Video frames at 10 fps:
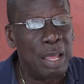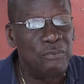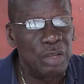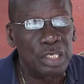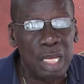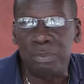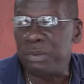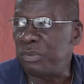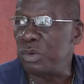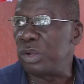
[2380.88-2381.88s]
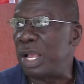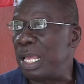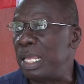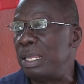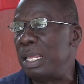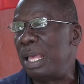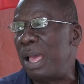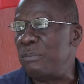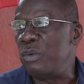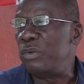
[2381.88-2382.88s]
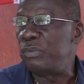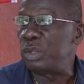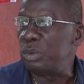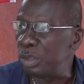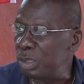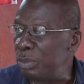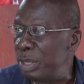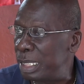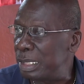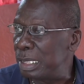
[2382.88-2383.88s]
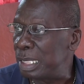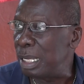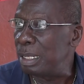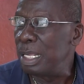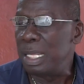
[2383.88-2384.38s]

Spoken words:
vision before I moved to the bass guitar.